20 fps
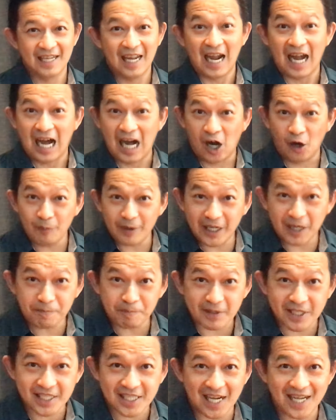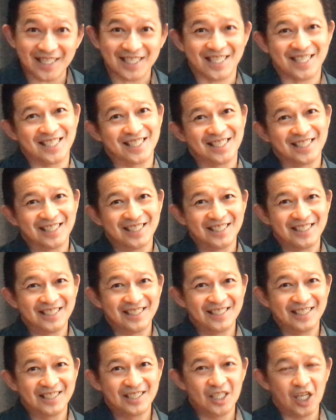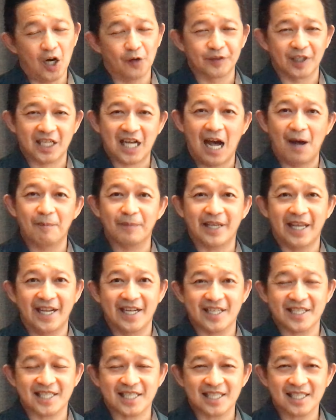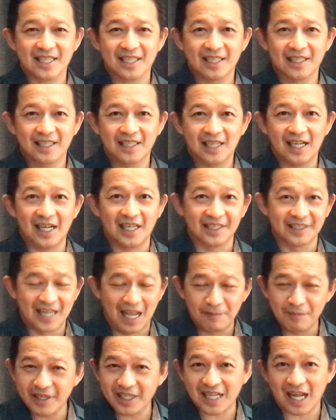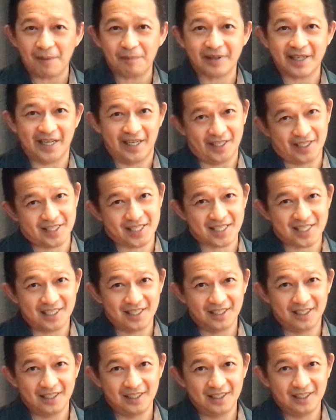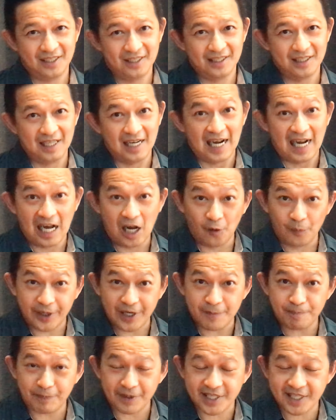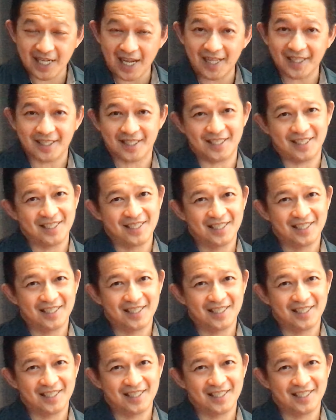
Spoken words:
How many percent of the cupcakes are lemon cupcakes? How many percent